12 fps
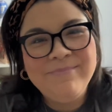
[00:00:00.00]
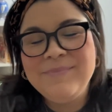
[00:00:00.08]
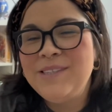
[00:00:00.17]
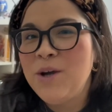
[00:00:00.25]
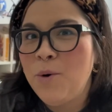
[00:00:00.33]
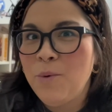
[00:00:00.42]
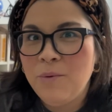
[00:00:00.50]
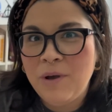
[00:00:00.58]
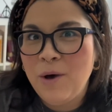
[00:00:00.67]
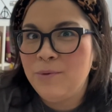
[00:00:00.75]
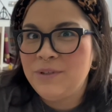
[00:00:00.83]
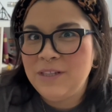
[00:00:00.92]
don't
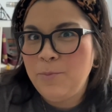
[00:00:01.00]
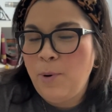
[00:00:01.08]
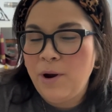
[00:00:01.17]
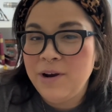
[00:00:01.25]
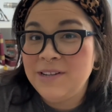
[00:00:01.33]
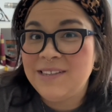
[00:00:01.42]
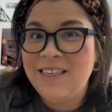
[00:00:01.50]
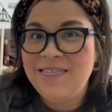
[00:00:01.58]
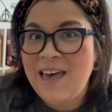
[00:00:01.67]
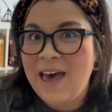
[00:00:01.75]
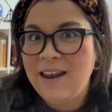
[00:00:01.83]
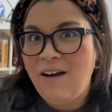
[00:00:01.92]
go to the parks
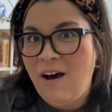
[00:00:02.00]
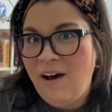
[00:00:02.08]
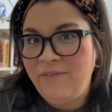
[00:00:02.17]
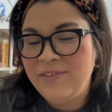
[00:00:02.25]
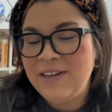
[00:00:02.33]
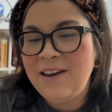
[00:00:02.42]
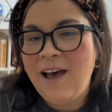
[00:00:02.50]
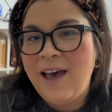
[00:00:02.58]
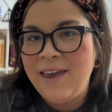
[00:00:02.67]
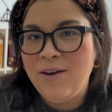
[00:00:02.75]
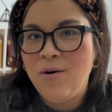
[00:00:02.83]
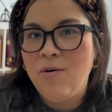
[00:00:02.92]
that often.
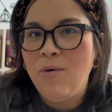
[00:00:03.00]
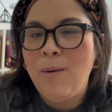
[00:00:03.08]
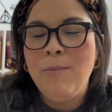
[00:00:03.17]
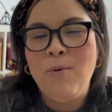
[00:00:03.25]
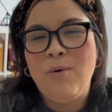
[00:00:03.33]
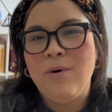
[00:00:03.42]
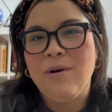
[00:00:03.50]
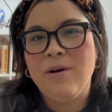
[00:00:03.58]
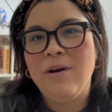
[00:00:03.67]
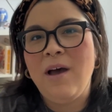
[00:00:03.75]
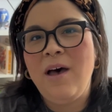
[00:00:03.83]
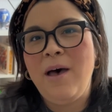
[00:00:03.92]
I go
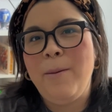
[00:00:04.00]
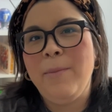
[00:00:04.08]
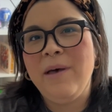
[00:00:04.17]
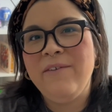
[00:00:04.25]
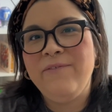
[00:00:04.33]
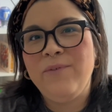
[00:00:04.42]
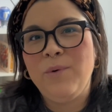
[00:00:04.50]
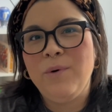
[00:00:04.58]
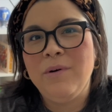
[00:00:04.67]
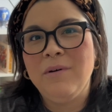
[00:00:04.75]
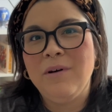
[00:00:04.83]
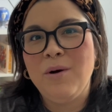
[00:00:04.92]
more
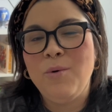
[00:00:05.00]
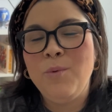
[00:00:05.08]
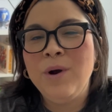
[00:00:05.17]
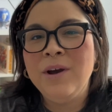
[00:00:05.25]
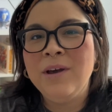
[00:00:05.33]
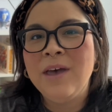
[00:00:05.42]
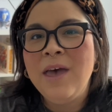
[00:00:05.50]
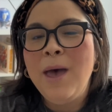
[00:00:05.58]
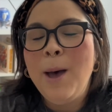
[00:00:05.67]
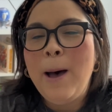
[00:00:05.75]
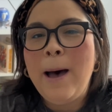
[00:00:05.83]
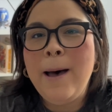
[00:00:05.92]
for work.
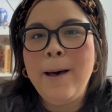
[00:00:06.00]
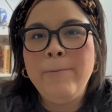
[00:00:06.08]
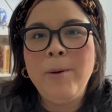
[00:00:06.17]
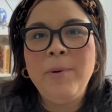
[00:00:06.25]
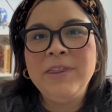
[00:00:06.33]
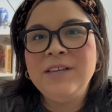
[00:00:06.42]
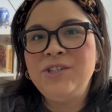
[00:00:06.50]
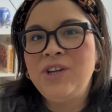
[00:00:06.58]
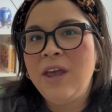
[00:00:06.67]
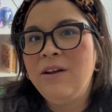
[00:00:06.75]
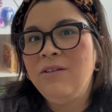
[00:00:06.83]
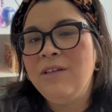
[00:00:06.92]
But this
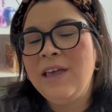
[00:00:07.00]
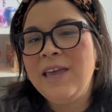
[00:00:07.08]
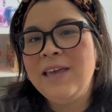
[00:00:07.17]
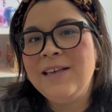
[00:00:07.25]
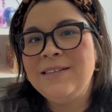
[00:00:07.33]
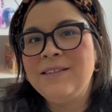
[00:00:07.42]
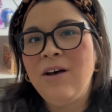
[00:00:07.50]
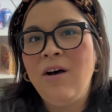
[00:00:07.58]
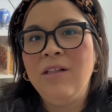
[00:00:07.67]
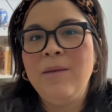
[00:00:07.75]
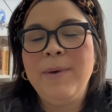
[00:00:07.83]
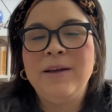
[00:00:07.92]
channel is
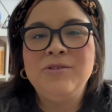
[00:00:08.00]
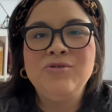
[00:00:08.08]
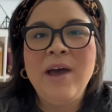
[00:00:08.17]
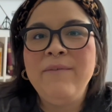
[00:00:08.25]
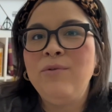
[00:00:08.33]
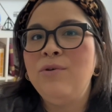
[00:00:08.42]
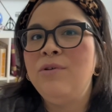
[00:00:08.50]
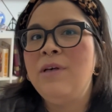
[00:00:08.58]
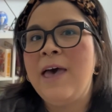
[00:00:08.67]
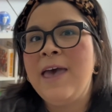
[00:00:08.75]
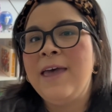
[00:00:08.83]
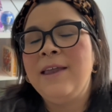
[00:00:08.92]
all about travel
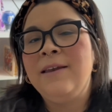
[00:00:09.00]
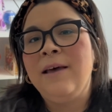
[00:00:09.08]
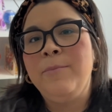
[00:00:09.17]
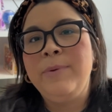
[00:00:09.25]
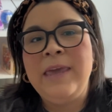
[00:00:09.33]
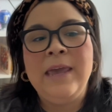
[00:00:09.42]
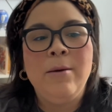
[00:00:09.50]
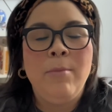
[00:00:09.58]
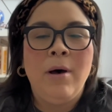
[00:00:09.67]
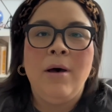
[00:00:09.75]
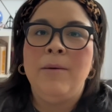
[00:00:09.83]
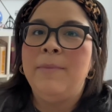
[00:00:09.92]
and being a
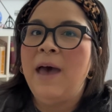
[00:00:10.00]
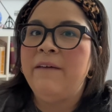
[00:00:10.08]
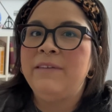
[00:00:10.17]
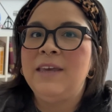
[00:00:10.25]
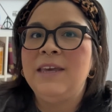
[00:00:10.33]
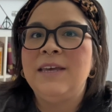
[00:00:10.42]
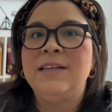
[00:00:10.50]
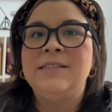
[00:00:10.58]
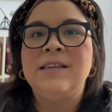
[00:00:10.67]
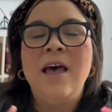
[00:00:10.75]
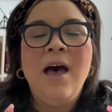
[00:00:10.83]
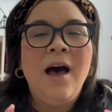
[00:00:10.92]
mom, having
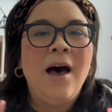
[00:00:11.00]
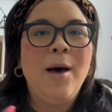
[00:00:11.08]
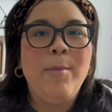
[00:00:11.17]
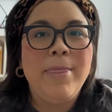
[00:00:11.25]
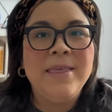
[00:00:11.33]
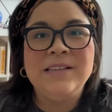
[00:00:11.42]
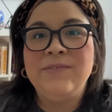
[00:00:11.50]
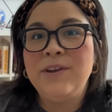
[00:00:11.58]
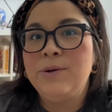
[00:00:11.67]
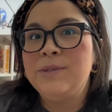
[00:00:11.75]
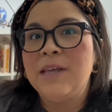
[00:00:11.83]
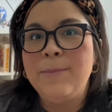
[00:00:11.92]
kids. And this
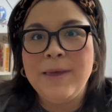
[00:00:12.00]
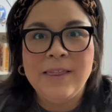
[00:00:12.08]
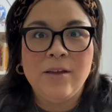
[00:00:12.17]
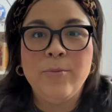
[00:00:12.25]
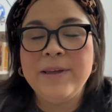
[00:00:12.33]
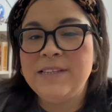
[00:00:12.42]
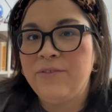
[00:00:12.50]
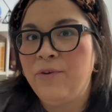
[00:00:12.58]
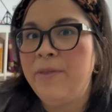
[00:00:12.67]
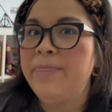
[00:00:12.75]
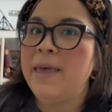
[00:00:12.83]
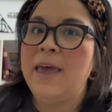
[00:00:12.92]
video is going to be a little bit
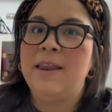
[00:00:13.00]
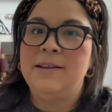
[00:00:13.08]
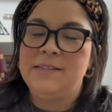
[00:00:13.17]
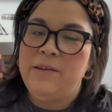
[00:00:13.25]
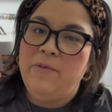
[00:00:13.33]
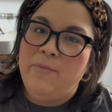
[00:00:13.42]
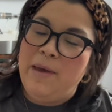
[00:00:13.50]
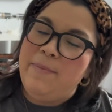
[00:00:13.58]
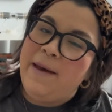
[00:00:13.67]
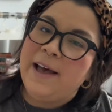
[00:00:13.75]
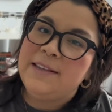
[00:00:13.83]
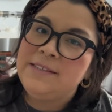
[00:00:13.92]
different than some of my
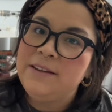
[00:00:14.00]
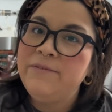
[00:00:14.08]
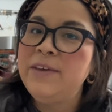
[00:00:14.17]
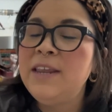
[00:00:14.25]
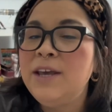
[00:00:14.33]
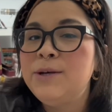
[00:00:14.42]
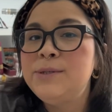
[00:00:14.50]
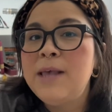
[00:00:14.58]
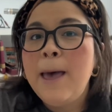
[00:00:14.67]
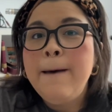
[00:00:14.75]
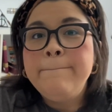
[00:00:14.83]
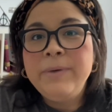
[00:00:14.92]
past videos.
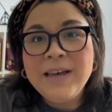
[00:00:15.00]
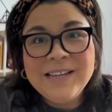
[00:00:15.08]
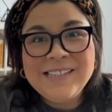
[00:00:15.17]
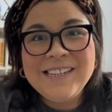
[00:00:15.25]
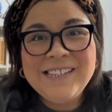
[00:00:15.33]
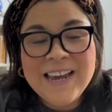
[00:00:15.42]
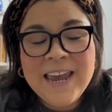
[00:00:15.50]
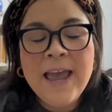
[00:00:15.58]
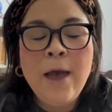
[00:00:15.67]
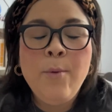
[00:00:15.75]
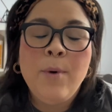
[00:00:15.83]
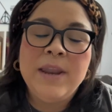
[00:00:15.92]
But today
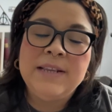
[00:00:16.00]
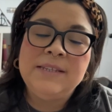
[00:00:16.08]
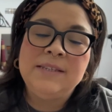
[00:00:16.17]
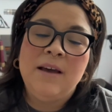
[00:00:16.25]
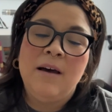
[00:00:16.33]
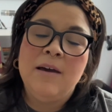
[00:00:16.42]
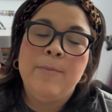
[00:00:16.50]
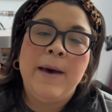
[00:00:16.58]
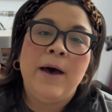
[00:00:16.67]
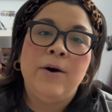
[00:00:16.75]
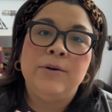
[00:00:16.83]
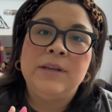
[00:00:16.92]
I wanted to talk
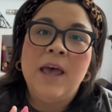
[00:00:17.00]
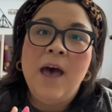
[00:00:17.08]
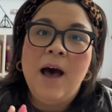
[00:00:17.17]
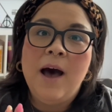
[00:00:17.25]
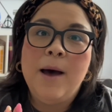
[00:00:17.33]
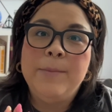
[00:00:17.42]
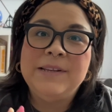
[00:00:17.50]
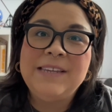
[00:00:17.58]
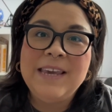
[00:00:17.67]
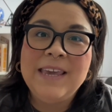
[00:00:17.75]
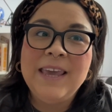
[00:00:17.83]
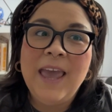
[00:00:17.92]
about
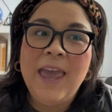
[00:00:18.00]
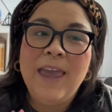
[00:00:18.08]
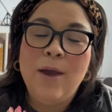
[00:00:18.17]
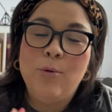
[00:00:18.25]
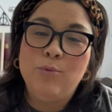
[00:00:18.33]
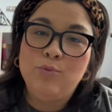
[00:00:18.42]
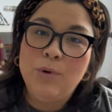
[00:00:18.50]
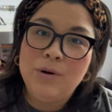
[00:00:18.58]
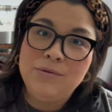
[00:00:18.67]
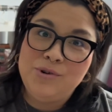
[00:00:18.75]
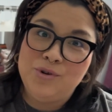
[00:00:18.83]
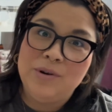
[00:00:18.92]
taking a
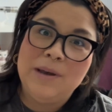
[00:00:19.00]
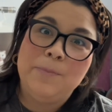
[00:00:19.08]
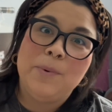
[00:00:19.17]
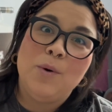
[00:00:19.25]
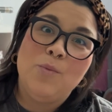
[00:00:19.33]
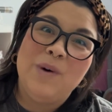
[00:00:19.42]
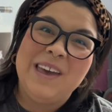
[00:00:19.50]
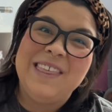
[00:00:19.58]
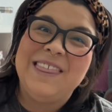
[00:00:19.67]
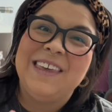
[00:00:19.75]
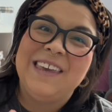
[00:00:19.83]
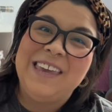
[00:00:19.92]
road trip
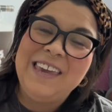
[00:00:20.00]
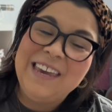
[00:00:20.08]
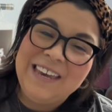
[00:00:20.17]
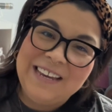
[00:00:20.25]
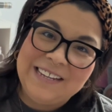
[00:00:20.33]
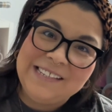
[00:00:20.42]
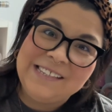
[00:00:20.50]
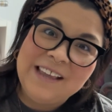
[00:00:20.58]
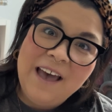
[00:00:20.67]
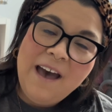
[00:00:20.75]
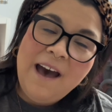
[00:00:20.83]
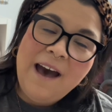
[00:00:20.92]
with kids.
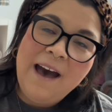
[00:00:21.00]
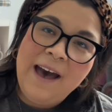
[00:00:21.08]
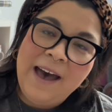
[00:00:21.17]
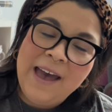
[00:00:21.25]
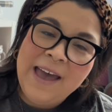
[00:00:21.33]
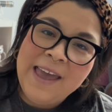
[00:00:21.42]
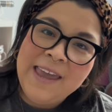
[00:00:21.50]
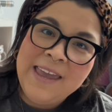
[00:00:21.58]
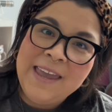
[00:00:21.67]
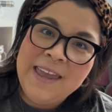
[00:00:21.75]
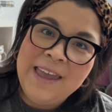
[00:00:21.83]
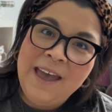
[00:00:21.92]

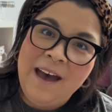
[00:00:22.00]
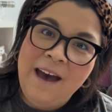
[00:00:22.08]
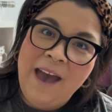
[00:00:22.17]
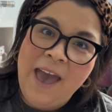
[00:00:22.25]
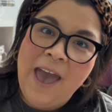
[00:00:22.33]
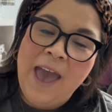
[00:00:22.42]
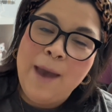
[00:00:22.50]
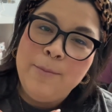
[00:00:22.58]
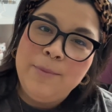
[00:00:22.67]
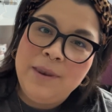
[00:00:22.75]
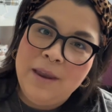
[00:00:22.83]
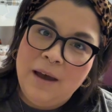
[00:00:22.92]
I
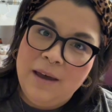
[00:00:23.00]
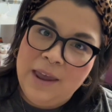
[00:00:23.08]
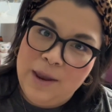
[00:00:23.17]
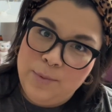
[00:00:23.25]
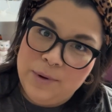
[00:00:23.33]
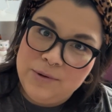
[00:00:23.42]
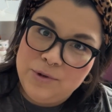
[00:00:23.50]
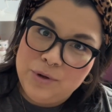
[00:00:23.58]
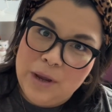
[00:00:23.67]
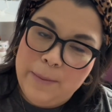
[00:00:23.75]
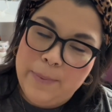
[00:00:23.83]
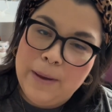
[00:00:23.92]
am not a road
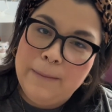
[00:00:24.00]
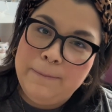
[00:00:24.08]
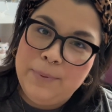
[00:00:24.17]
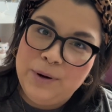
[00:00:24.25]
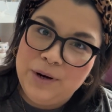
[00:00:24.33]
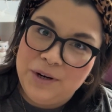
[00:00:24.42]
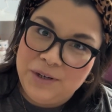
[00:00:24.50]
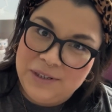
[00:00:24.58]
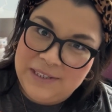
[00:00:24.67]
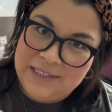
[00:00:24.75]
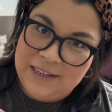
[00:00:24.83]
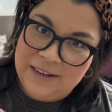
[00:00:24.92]
trip
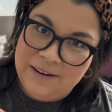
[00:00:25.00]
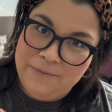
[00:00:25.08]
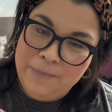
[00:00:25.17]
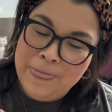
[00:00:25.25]
person.